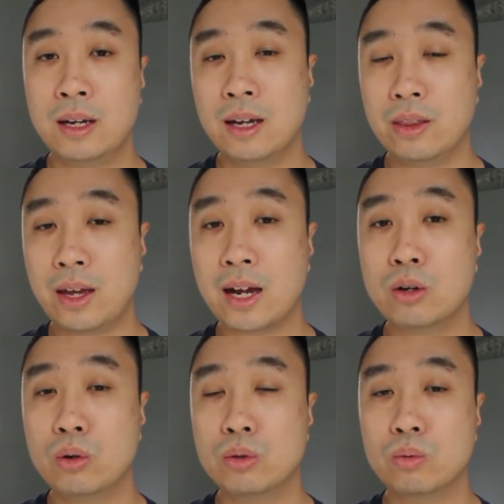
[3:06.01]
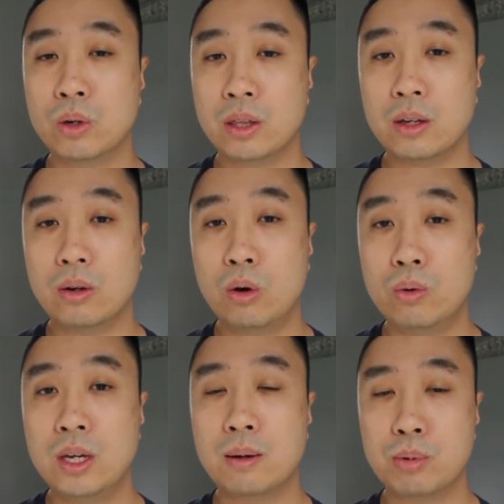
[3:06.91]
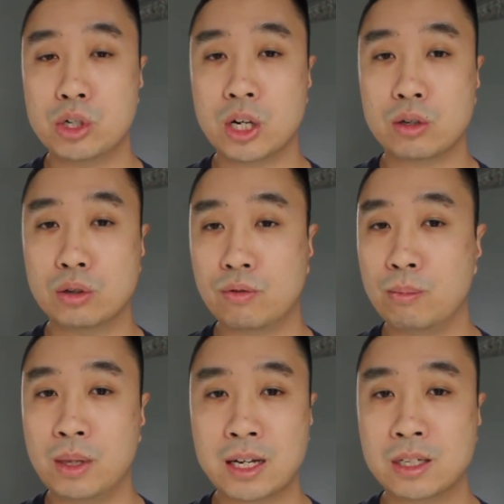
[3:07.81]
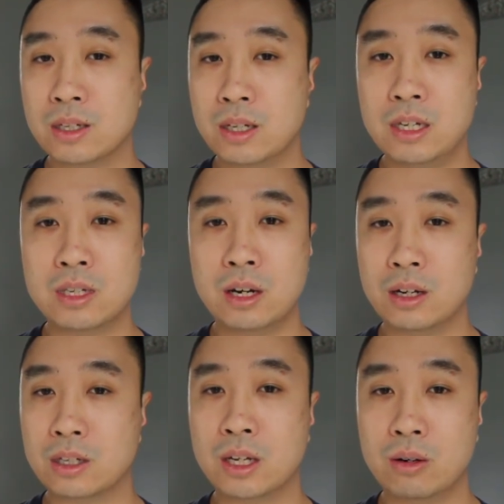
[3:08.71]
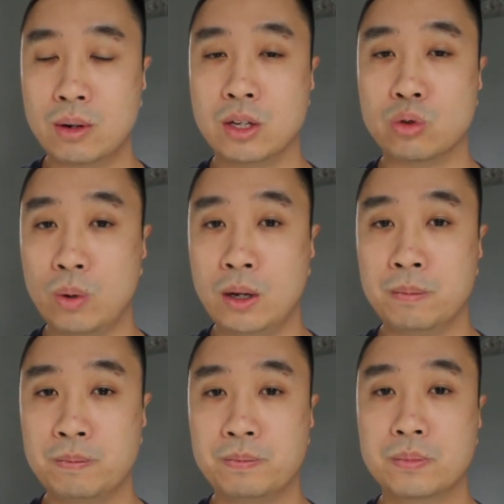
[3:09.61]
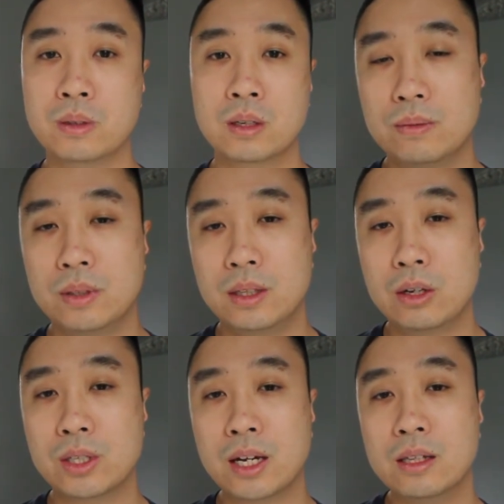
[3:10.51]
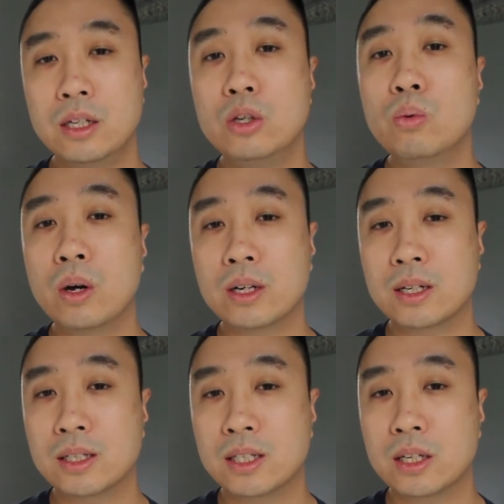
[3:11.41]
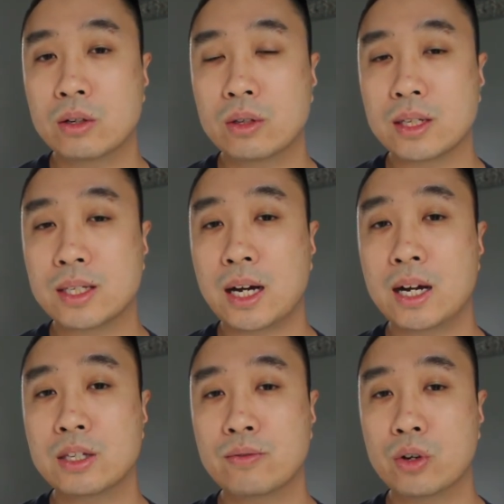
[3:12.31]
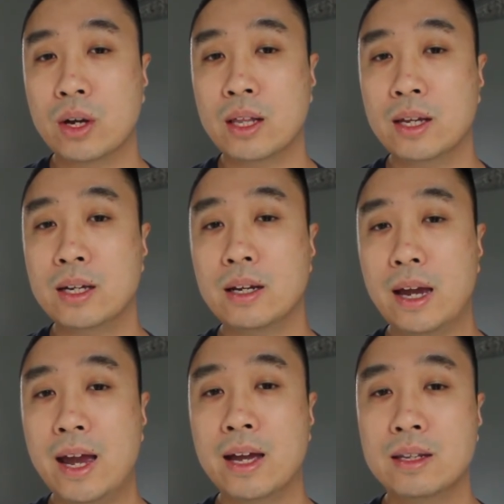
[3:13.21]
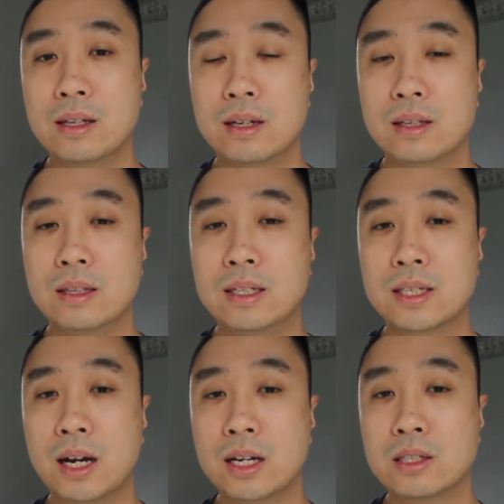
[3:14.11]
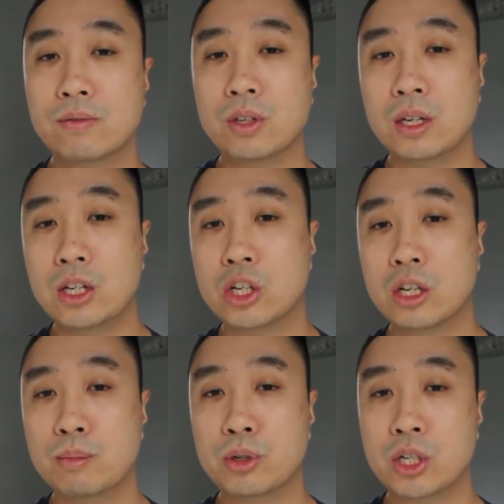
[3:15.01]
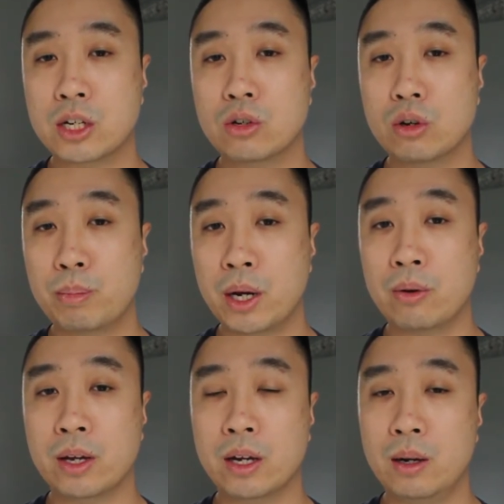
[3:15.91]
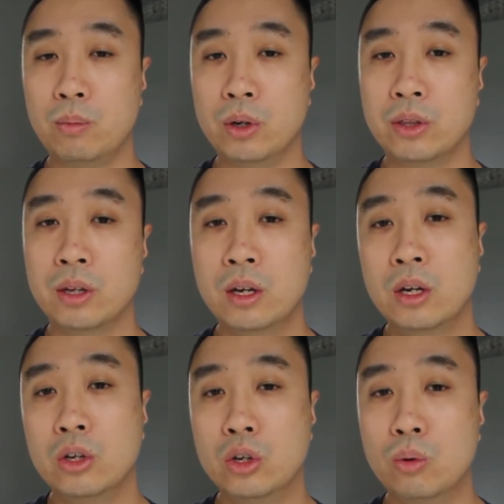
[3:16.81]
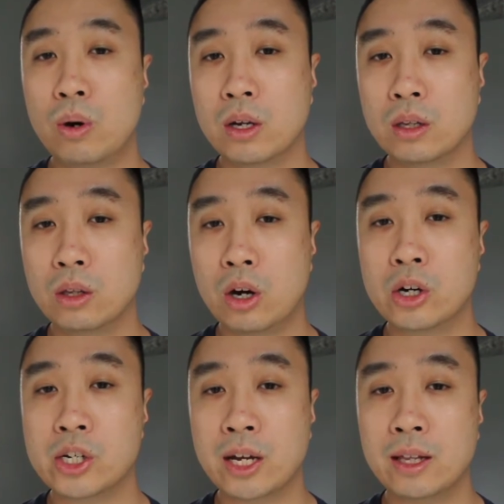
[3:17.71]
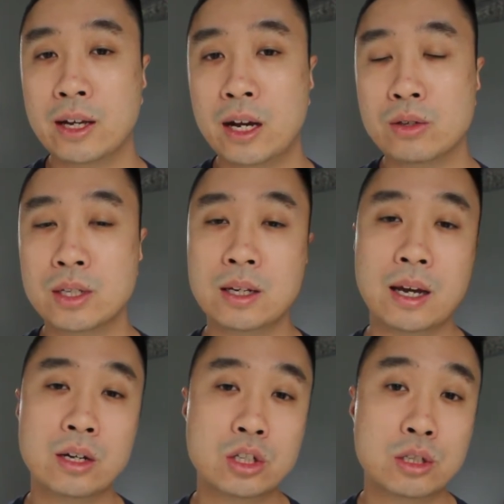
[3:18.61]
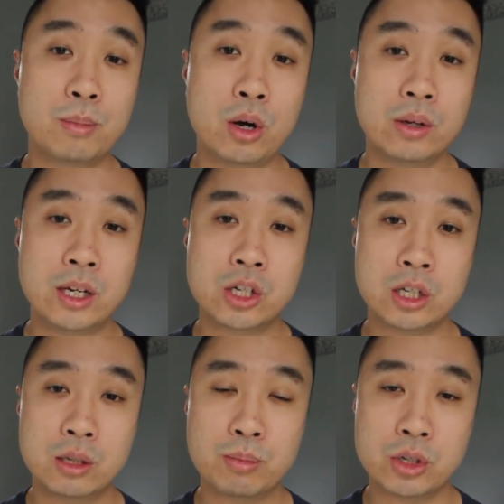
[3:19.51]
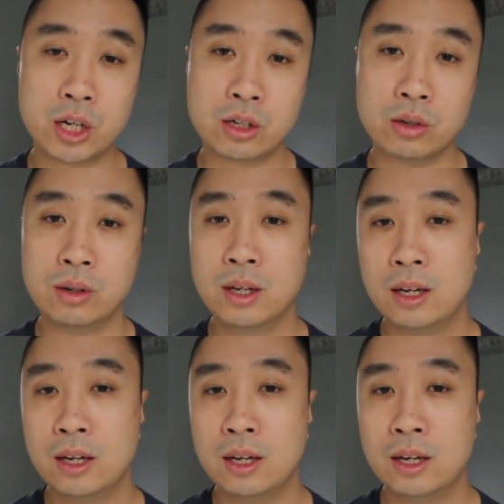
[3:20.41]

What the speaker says: And that goes with OEM projectors from Lexus, Nissan, etc. as well. Now, secondly, you want to consider the size of your headlight and the size of the HID projector you're pairing it up with. You don't want a large headlight housing and a small HID projector.